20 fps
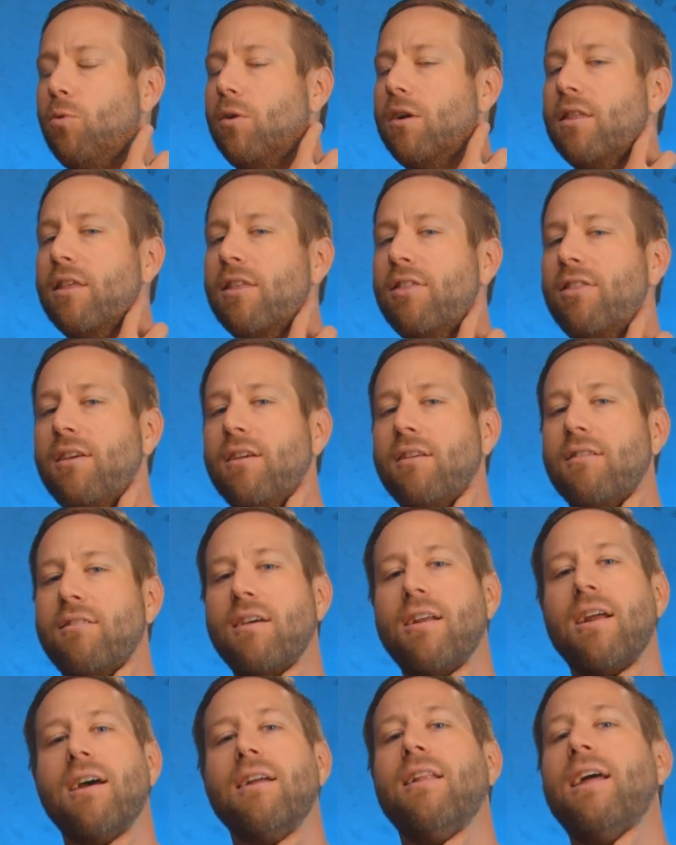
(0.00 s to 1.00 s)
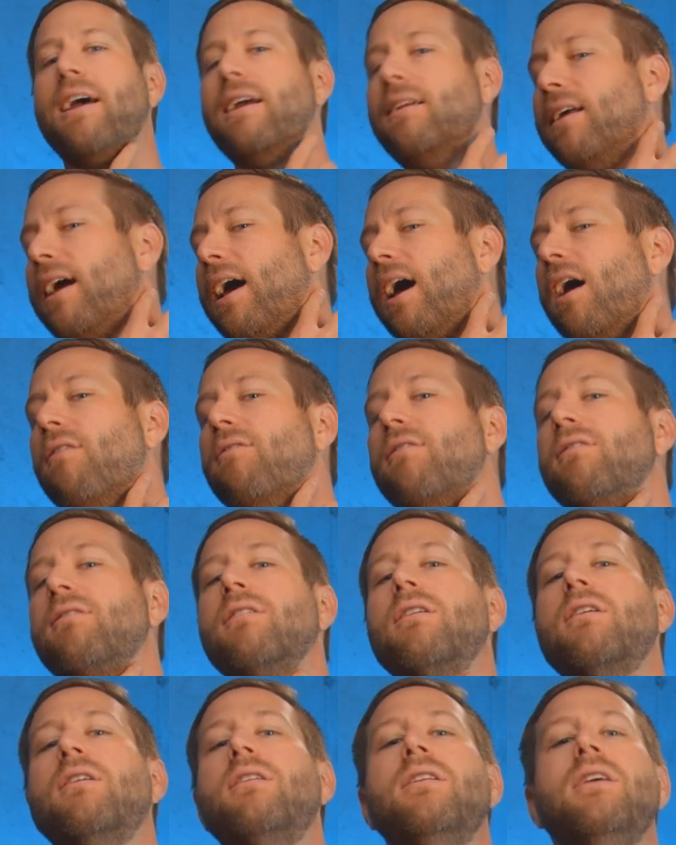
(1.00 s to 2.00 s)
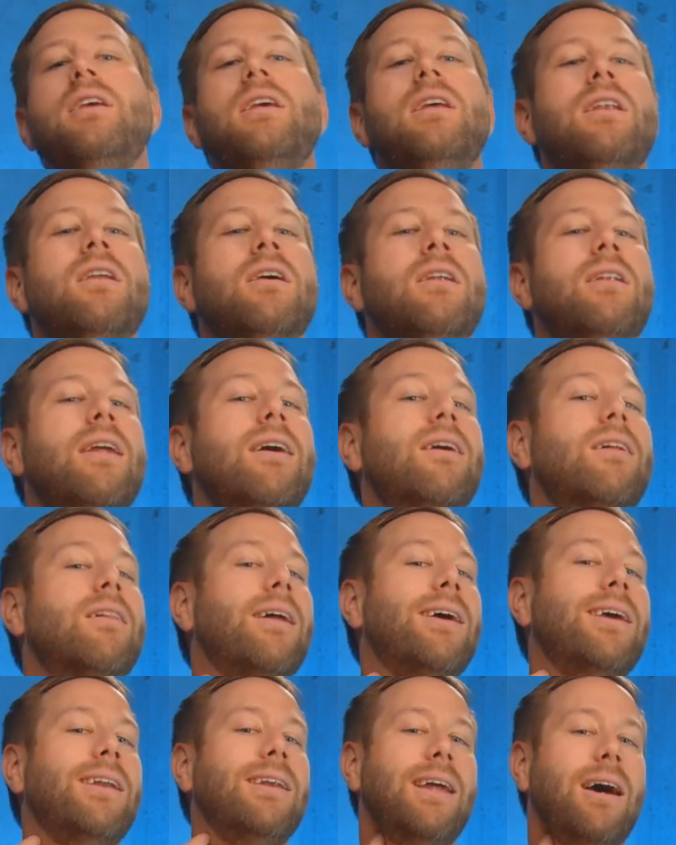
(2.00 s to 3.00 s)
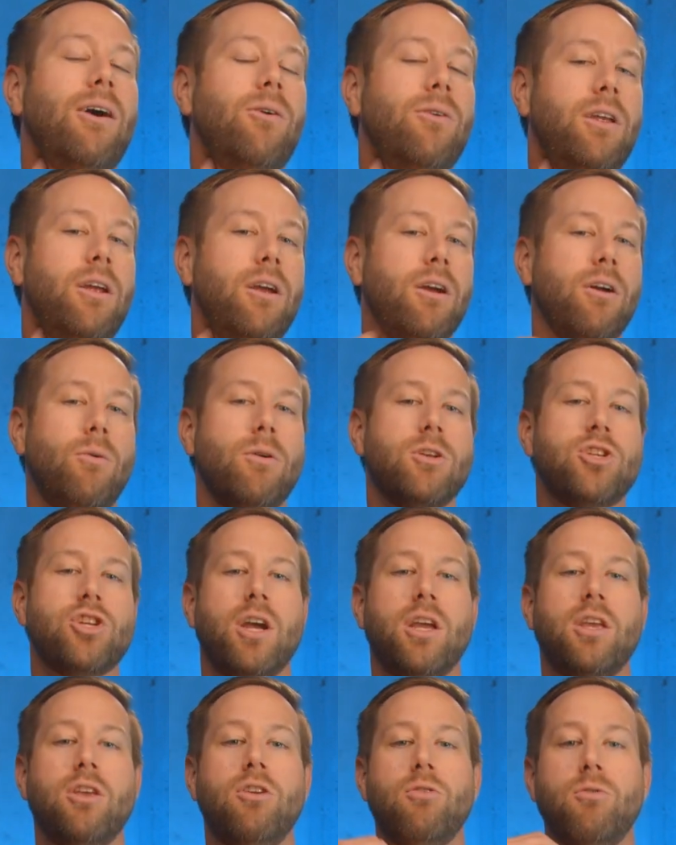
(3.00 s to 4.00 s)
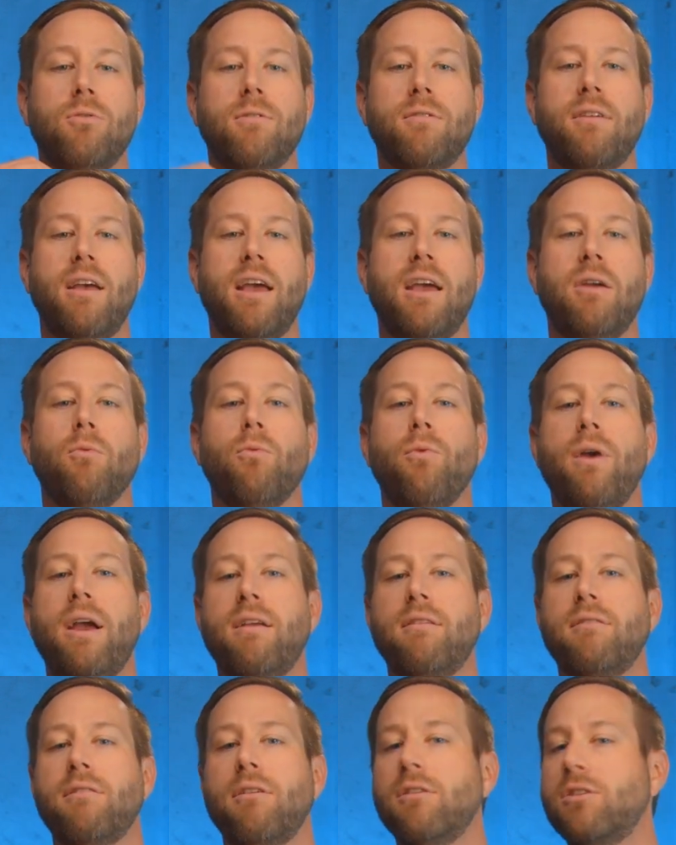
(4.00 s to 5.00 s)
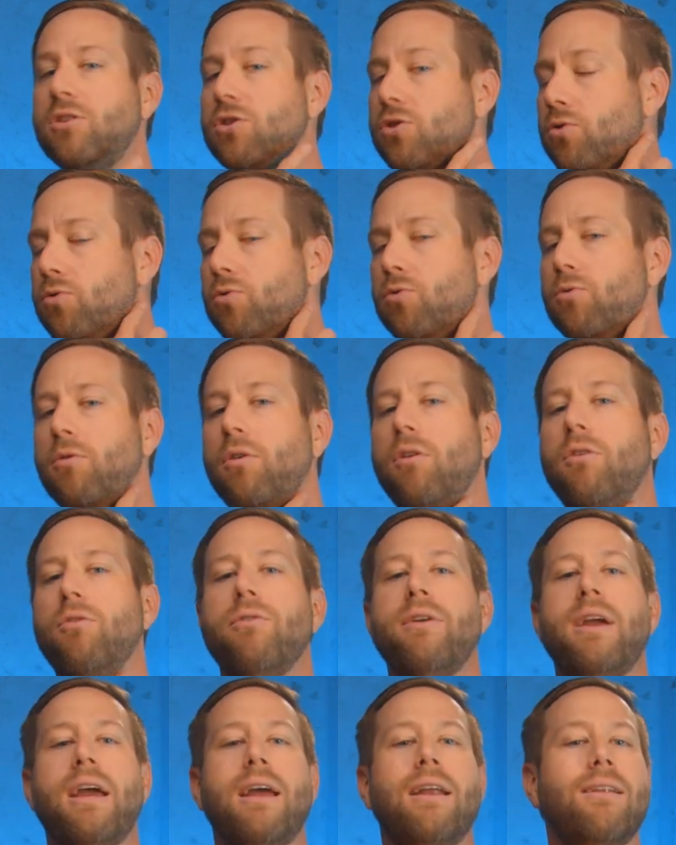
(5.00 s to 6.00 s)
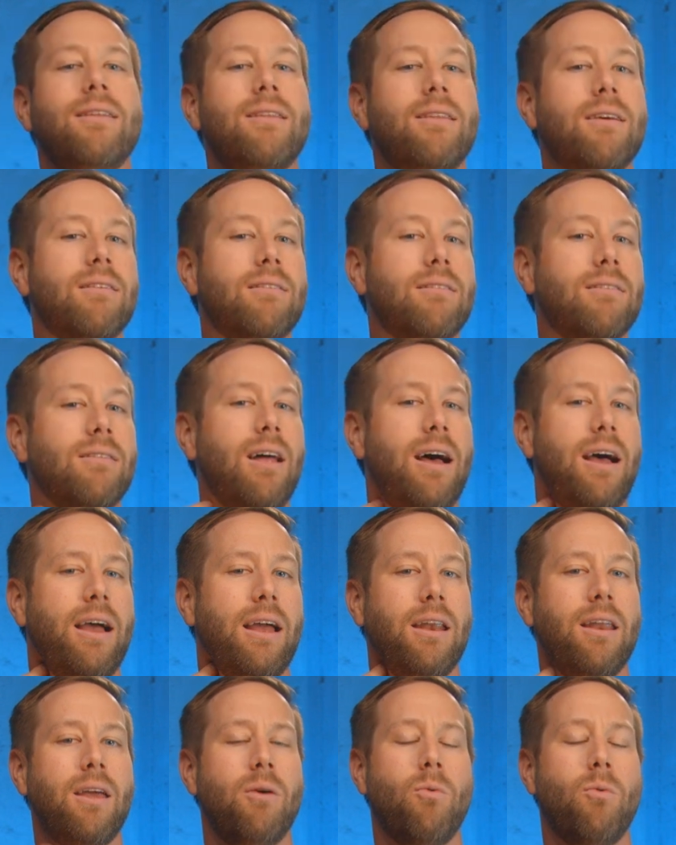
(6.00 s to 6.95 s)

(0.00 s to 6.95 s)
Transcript: one of the things that I like to have is a clean neckline down here, which I use a razor to create this line.